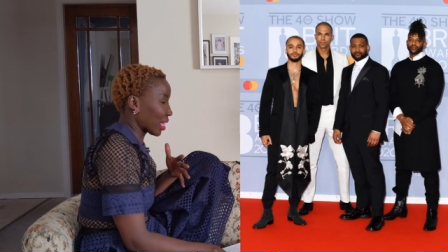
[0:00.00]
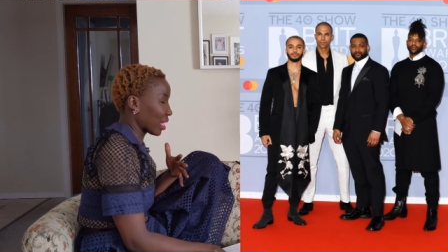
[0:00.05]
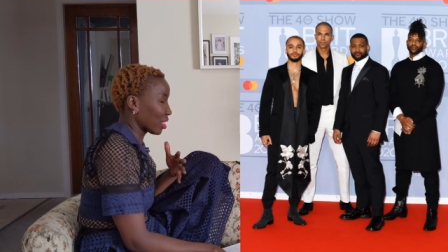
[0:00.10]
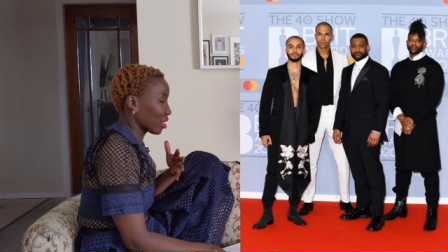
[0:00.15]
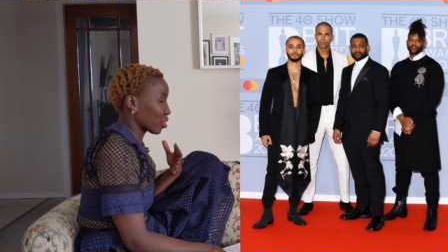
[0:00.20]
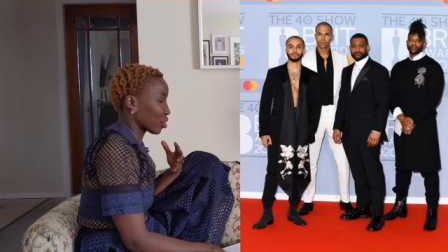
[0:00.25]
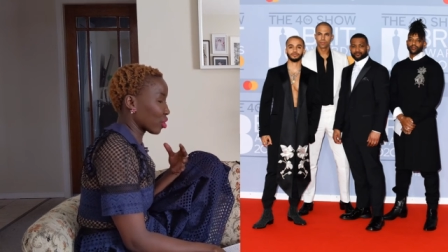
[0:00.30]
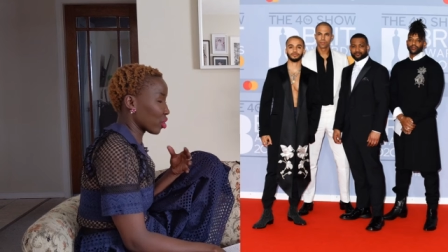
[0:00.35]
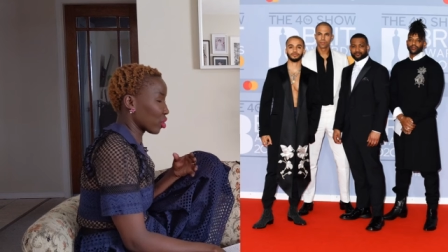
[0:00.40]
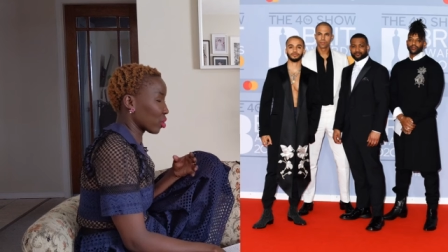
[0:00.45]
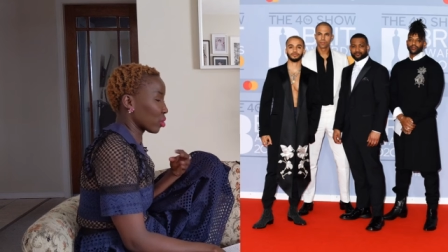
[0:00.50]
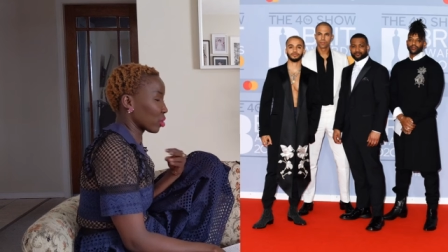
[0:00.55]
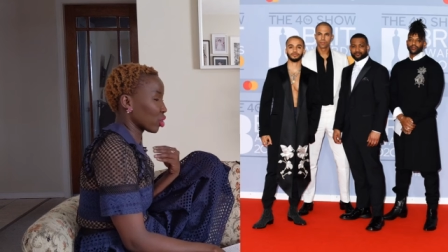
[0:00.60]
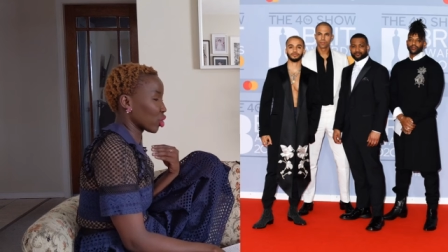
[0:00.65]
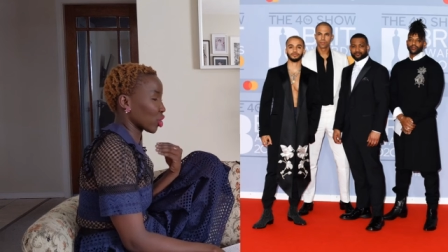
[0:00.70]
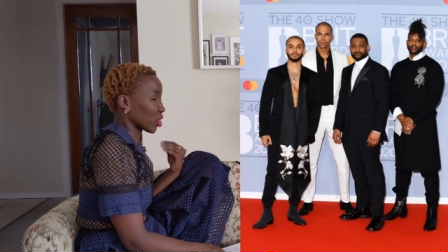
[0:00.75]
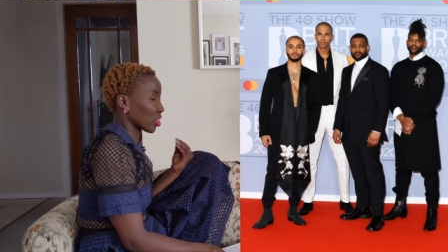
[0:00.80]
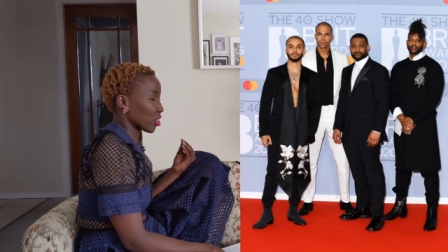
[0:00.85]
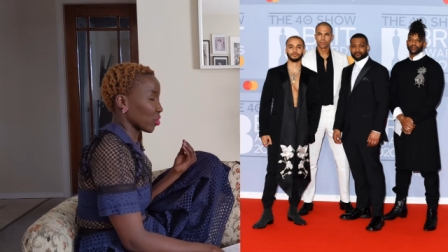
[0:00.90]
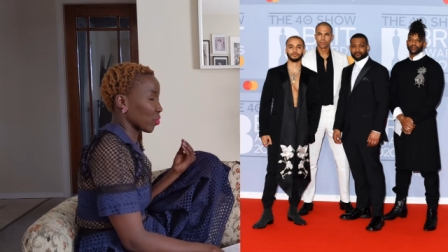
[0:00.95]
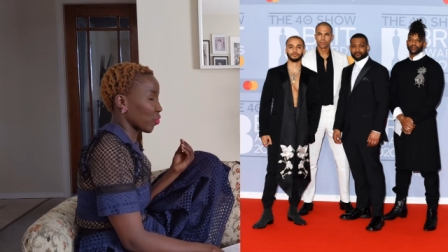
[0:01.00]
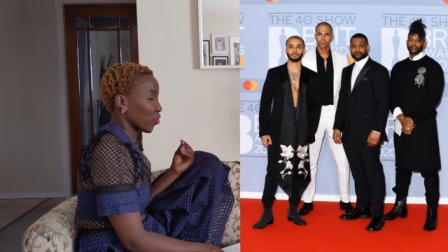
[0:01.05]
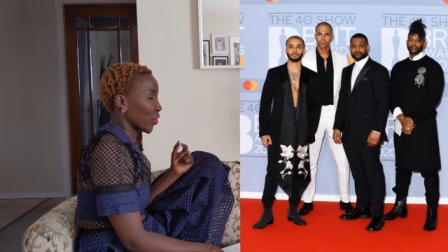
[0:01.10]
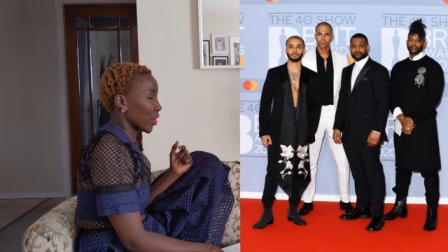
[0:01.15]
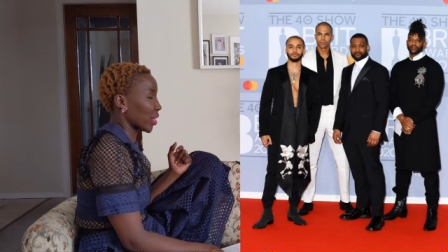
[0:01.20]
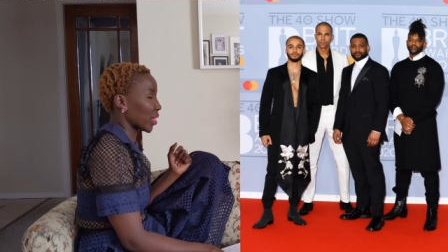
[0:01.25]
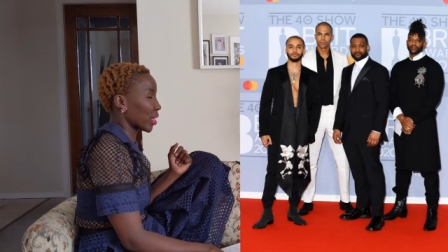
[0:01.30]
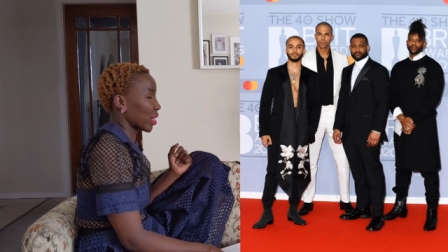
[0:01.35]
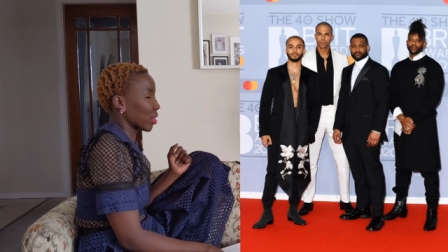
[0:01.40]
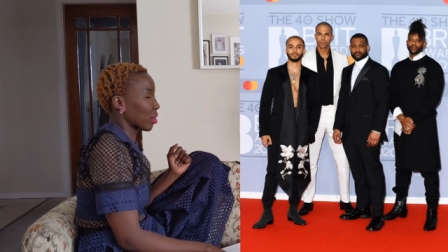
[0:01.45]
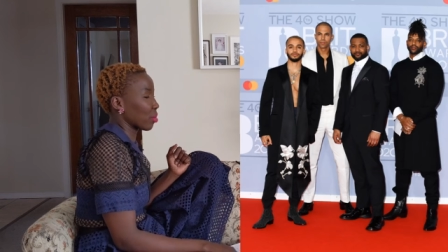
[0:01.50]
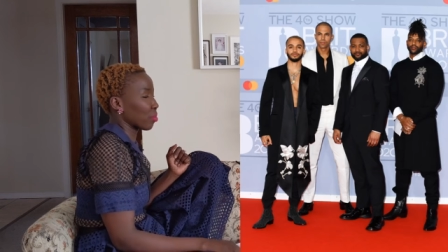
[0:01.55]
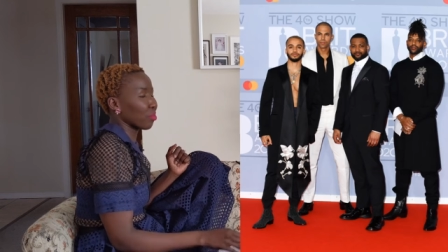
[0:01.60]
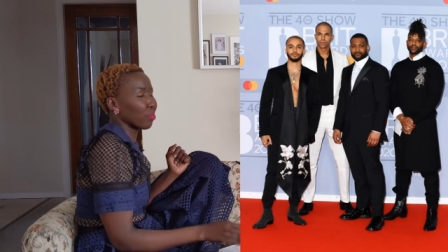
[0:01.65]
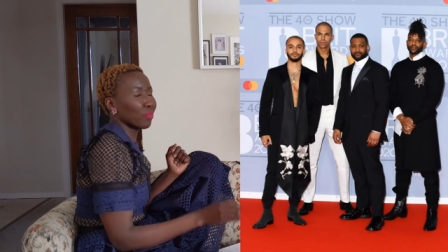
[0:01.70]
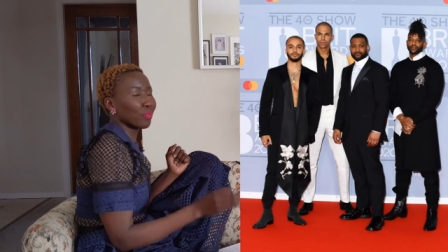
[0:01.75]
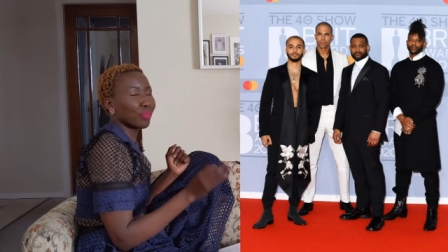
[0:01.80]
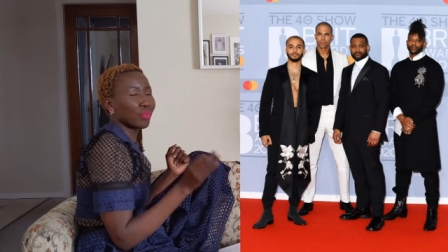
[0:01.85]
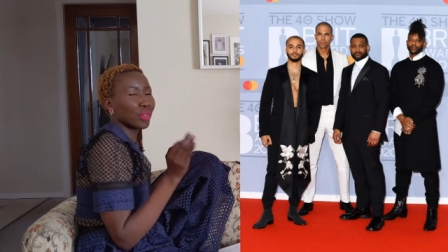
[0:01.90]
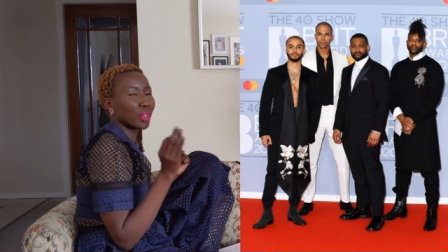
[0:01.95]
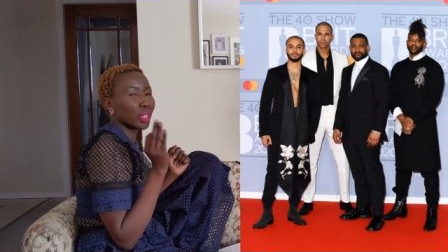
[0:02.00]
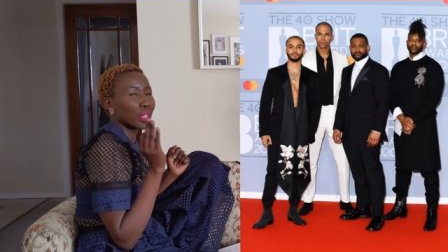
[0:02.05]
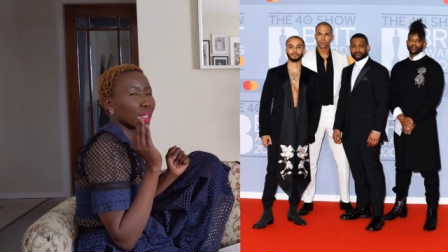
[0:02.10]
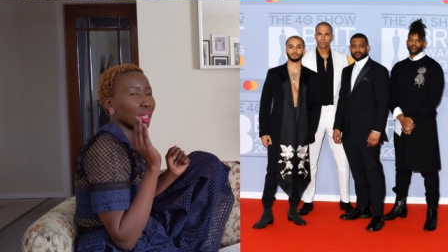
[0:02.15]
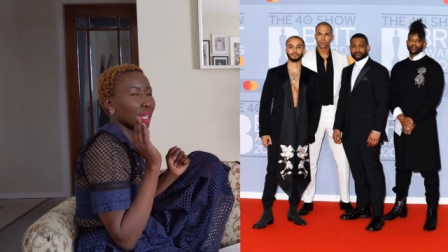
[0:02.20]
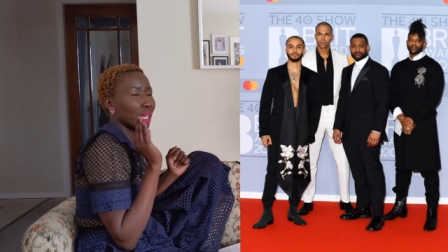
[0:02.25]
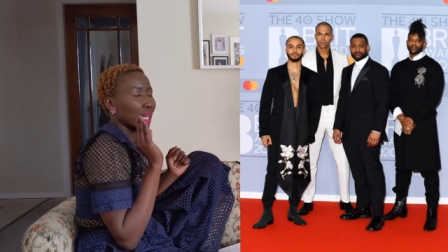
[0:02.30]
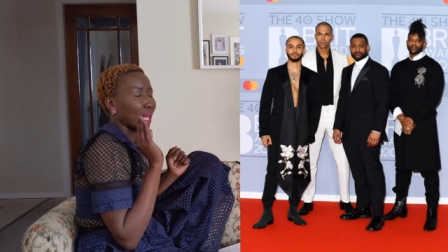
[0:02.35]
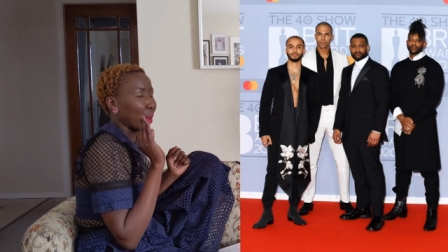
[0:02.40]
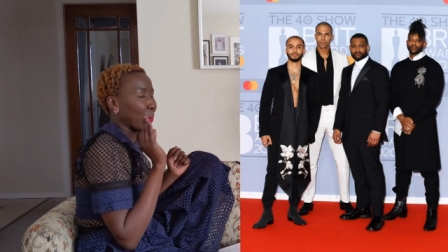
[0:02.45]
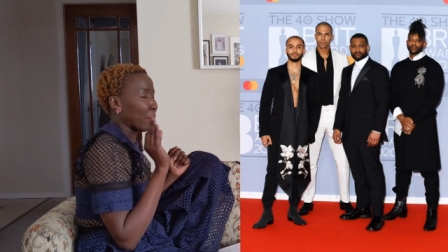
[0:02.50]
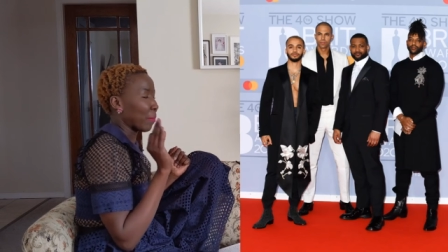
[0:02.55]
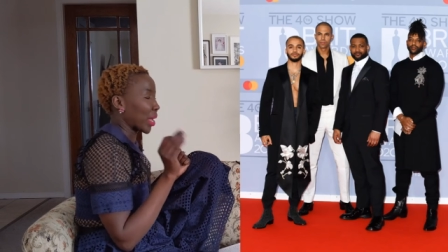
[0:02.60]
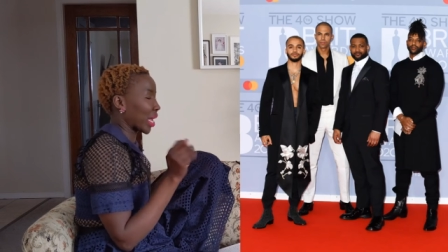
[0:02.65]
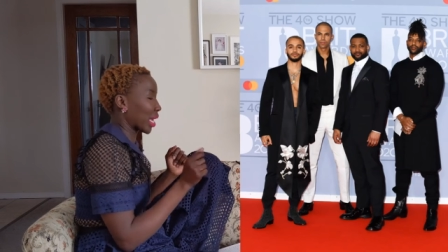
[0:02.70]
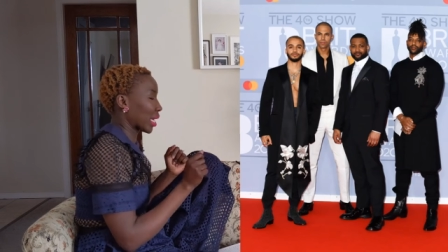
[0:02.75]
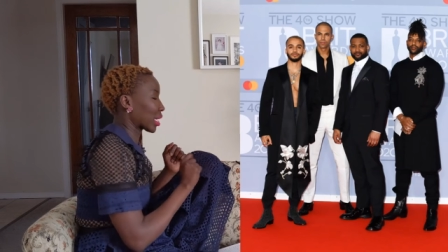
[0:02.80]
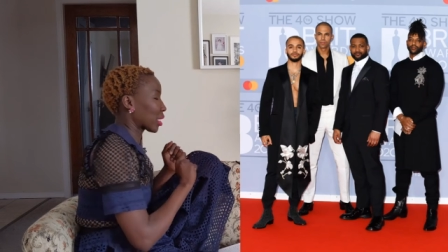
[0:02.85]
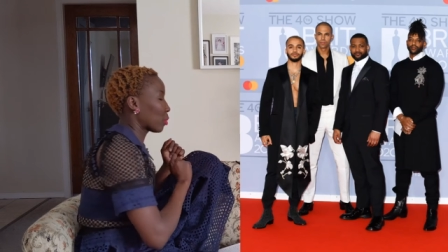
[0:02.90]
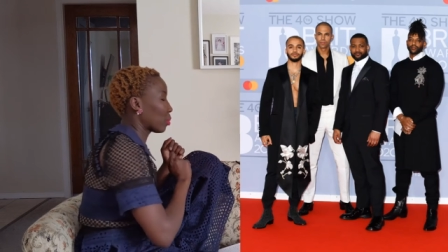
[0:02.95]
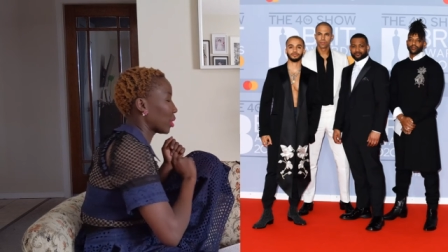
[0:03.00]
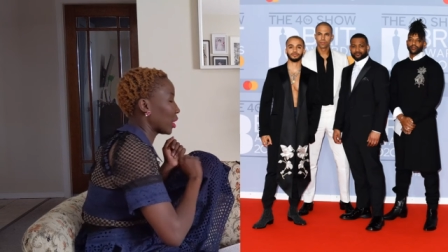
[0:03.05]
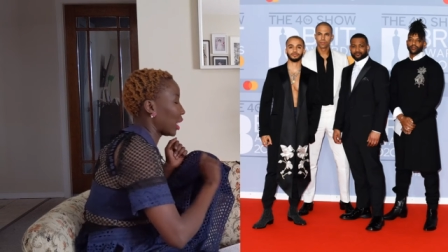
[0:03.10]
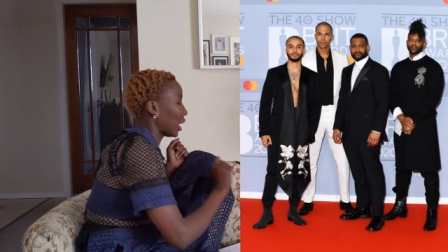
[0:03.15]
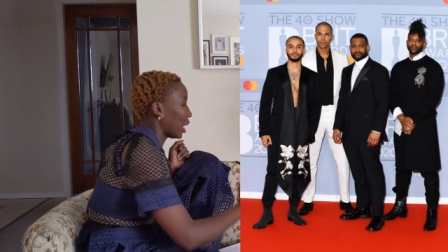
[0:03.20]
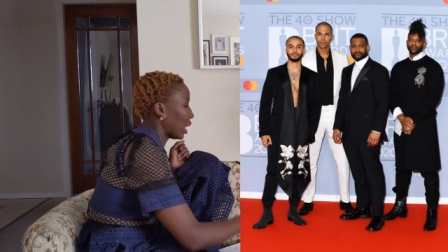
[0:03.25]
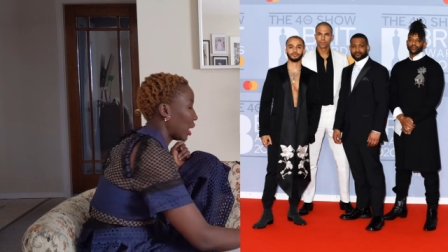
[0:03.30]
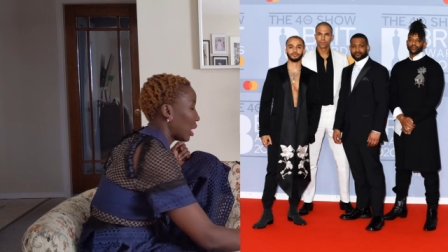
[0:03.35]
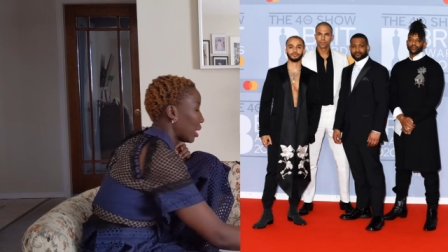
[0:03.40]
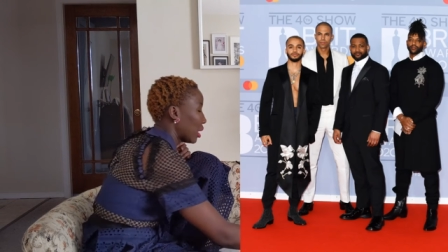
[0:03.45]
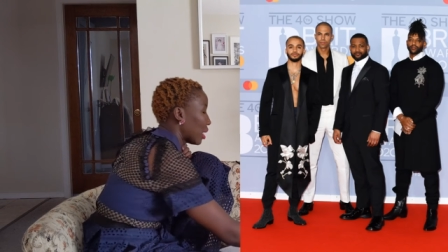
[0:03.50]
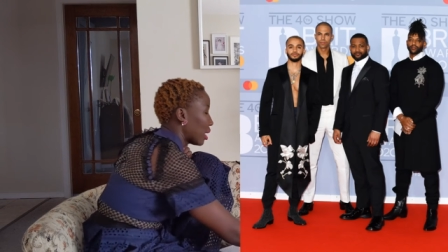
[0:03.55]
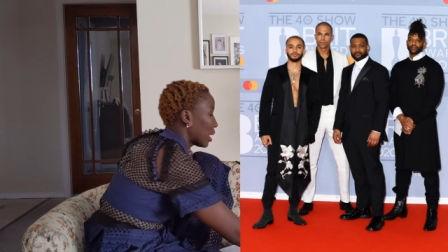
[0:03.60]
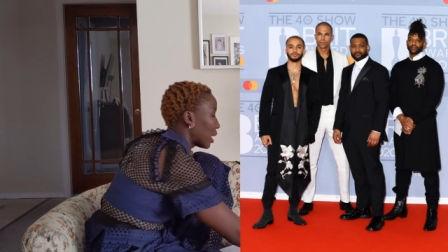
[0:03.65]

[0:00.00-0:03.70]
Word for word: think the suit just fit him impeccably,